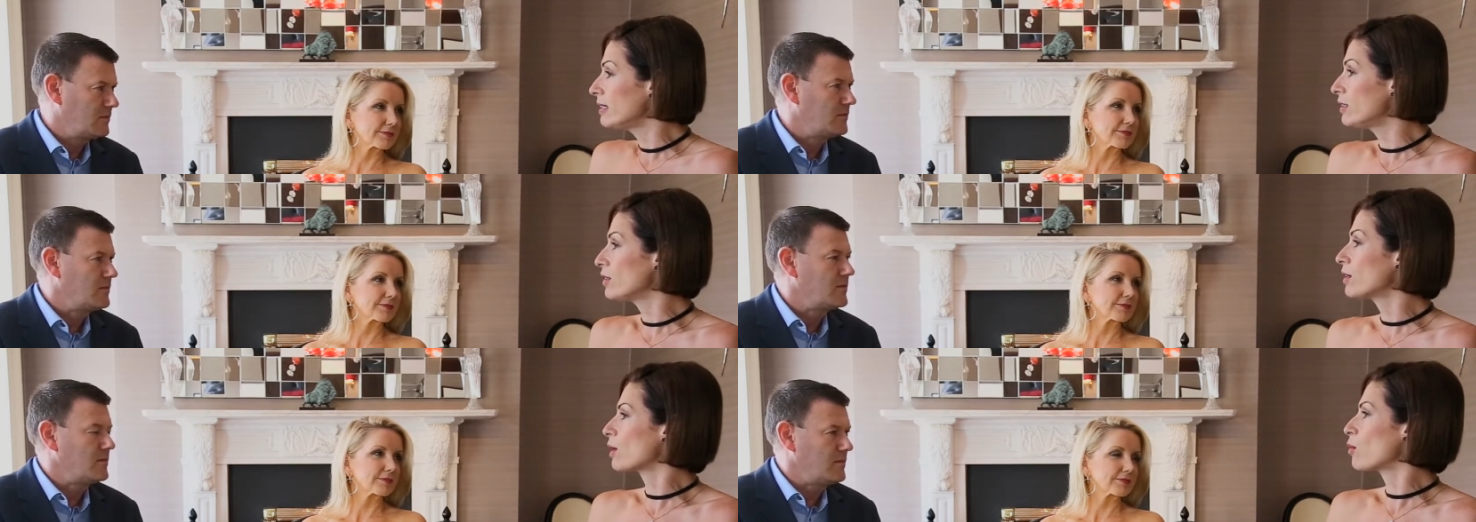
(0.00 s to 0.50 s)

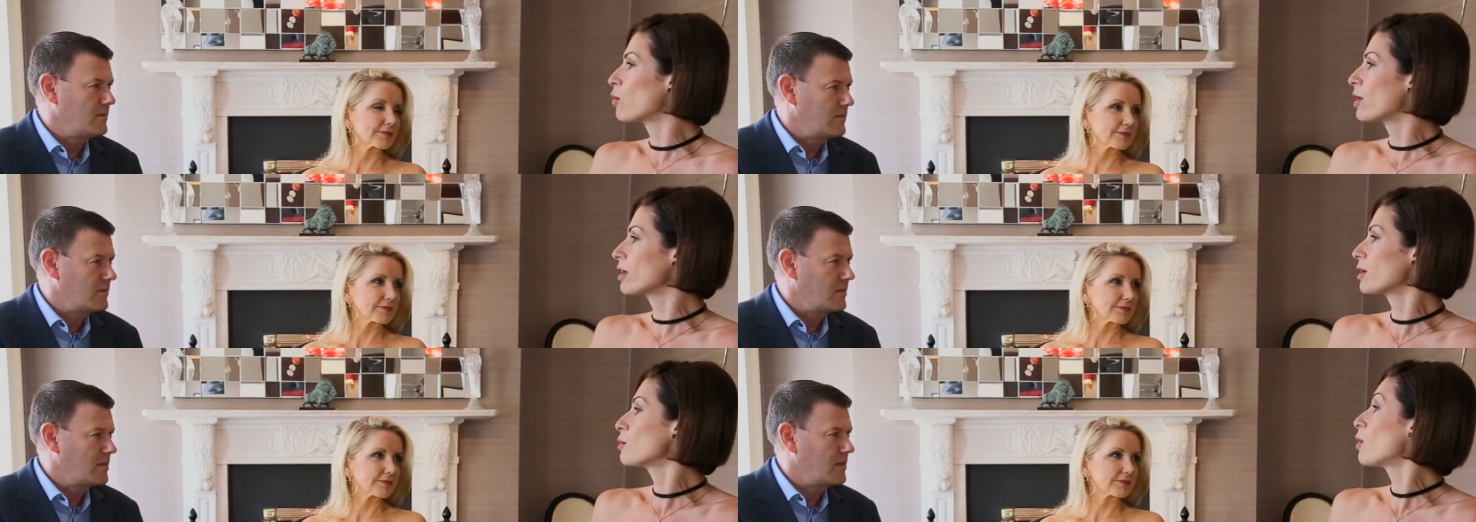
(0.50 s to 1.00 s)
Speaker 1: You're gonna
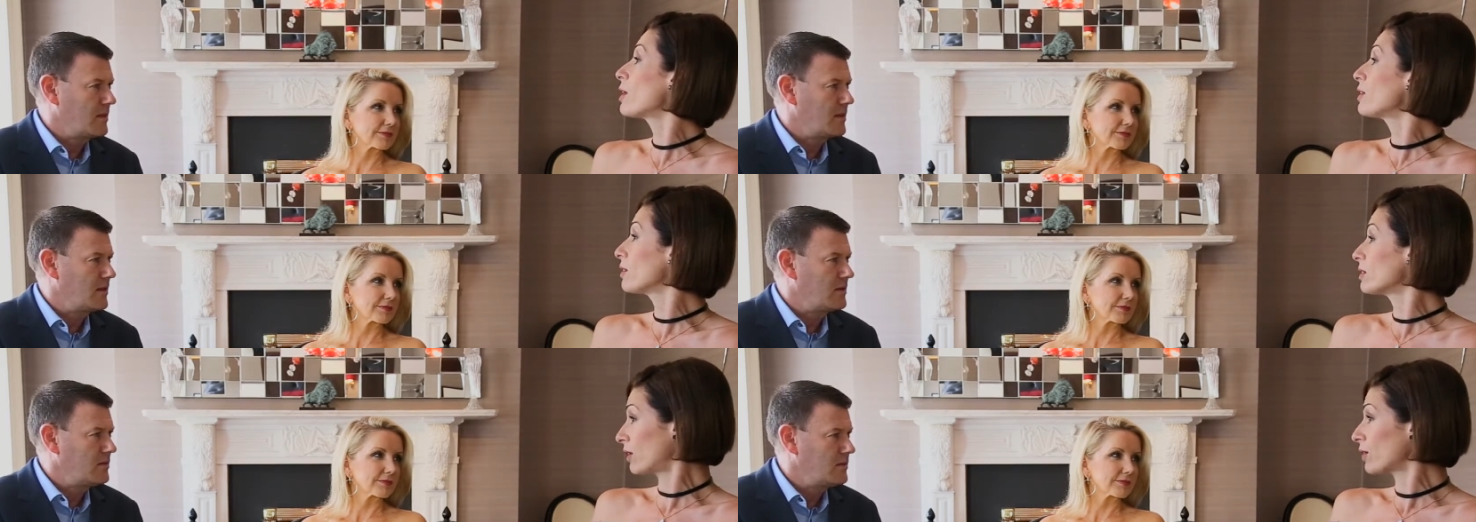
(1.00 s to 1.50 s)
work on what
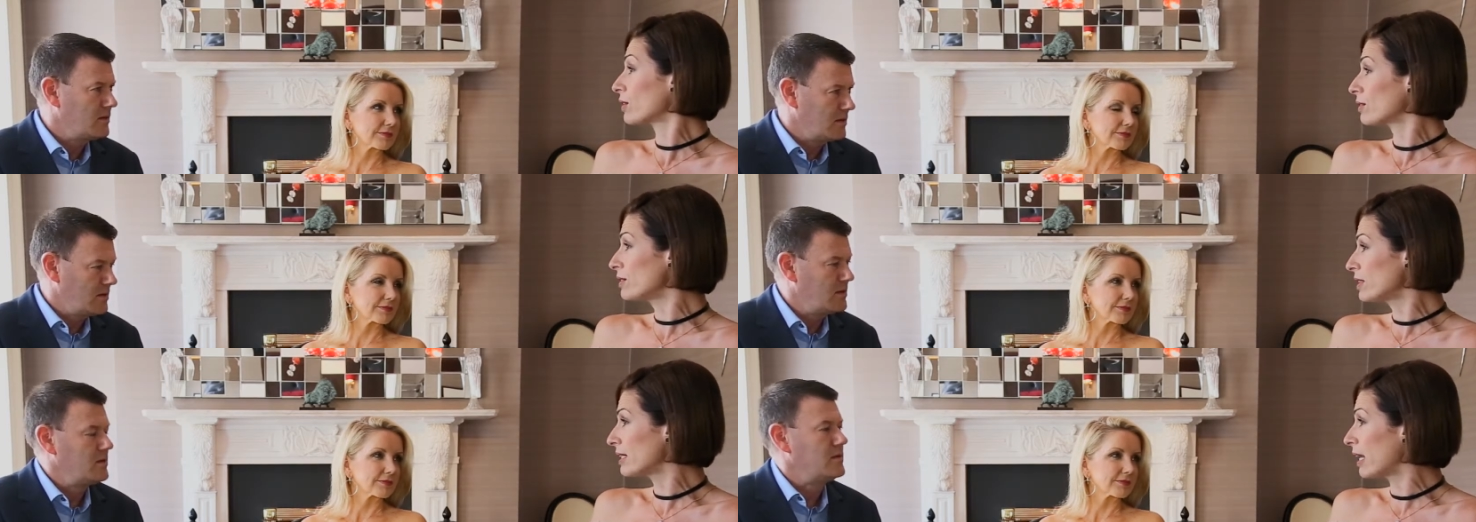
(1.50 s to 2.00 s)
you
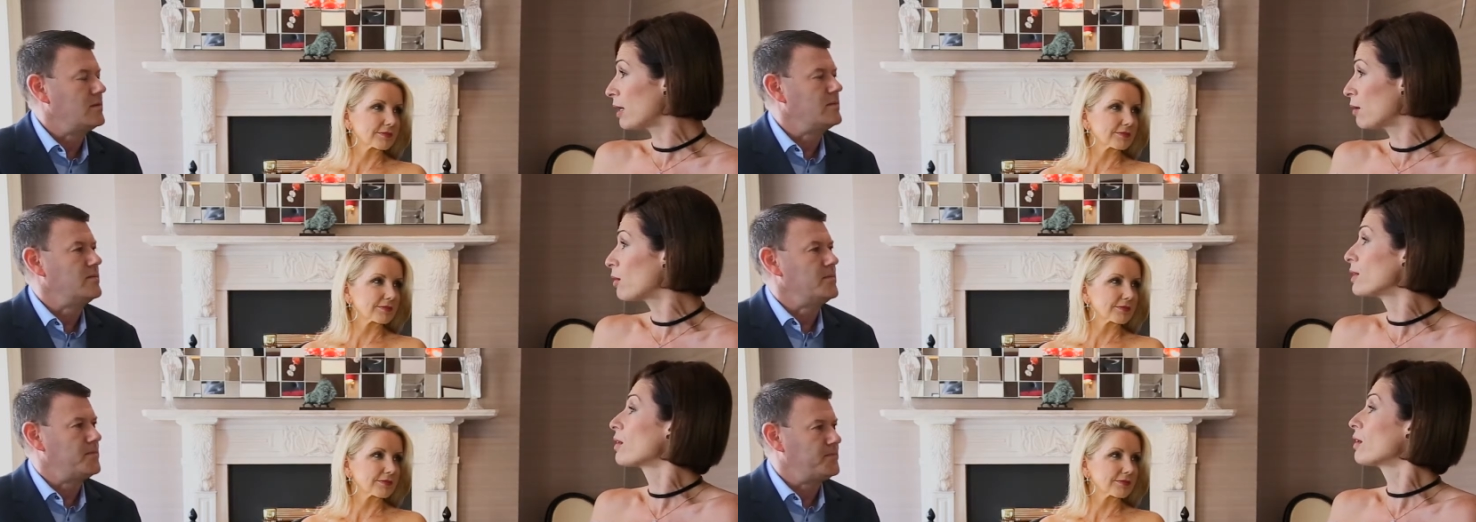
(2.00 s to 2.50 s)
learned today,
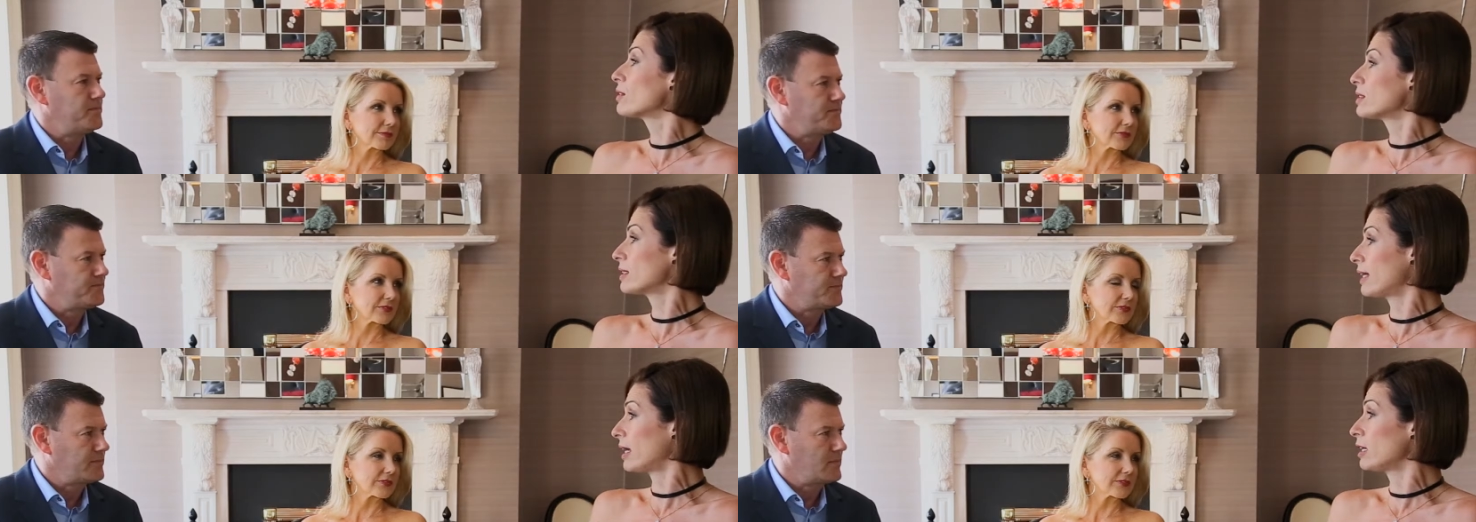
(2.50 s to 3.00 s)
what you heard
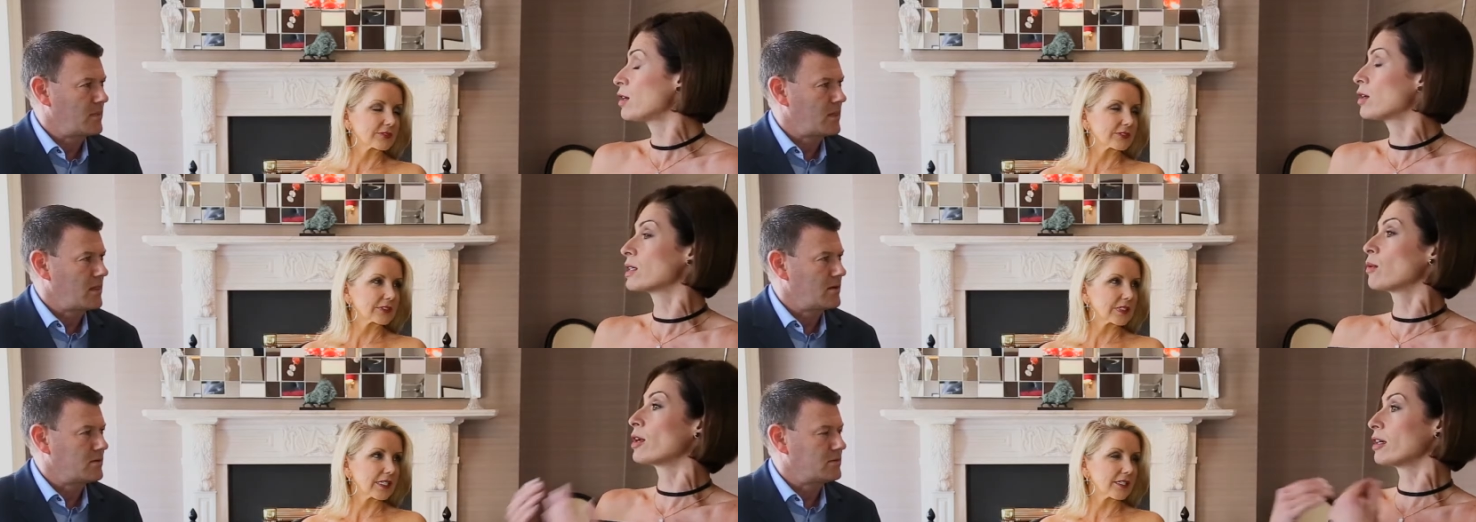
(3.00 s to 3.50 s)
today. You're
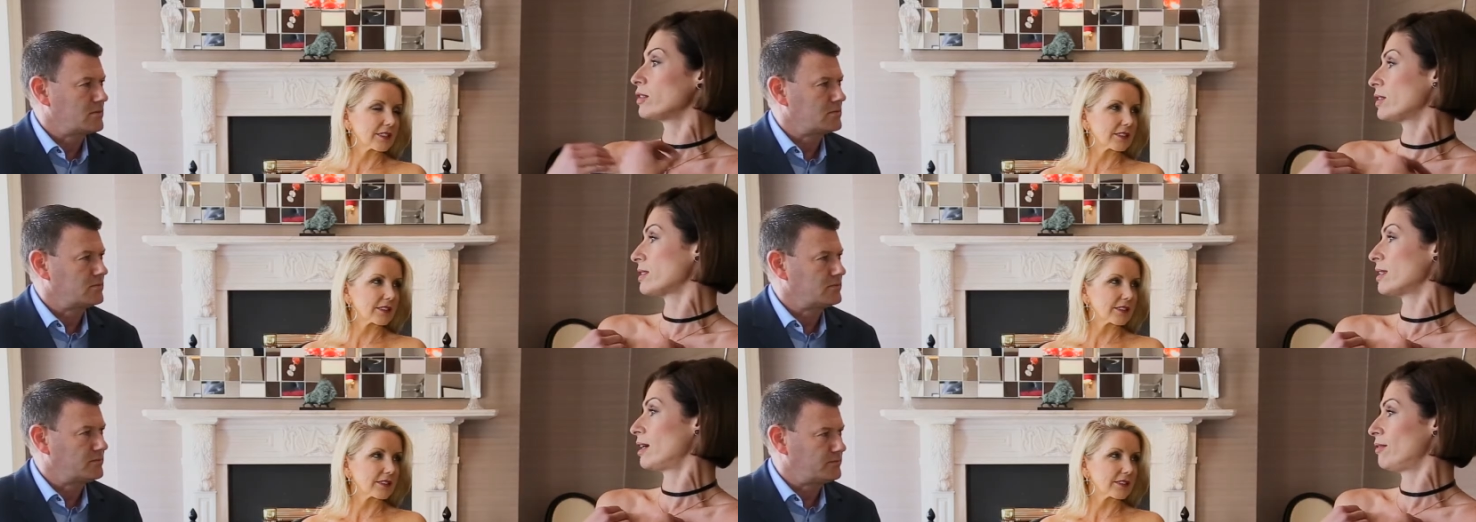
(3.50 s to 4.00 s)
gonna work on
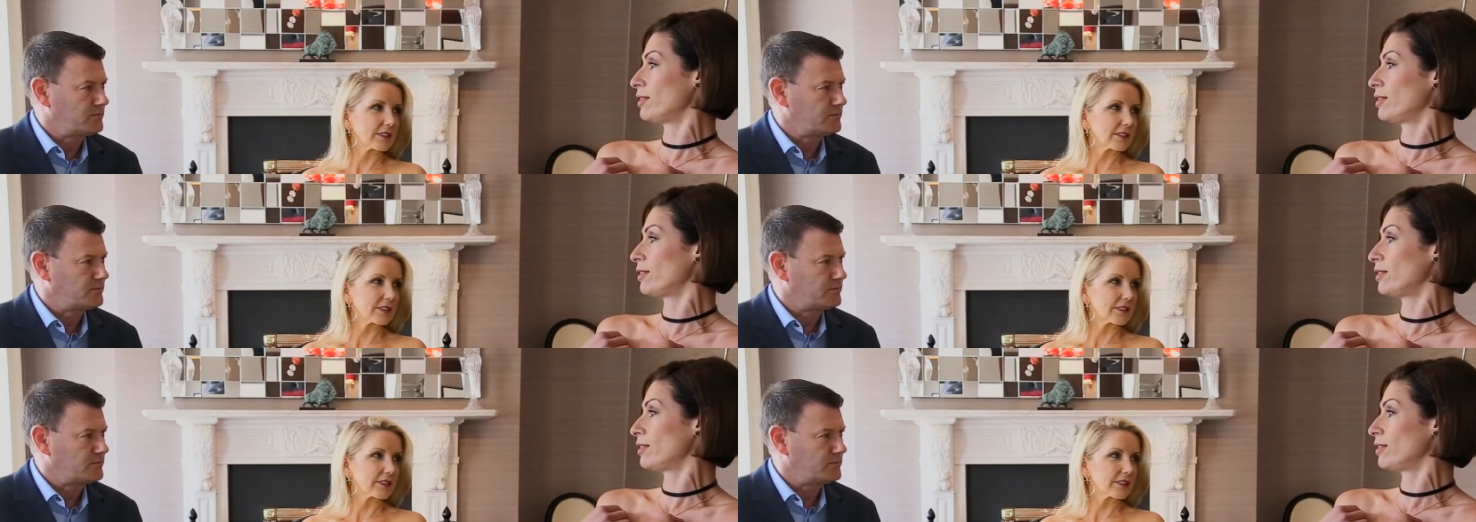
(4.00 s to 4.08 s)
yourself.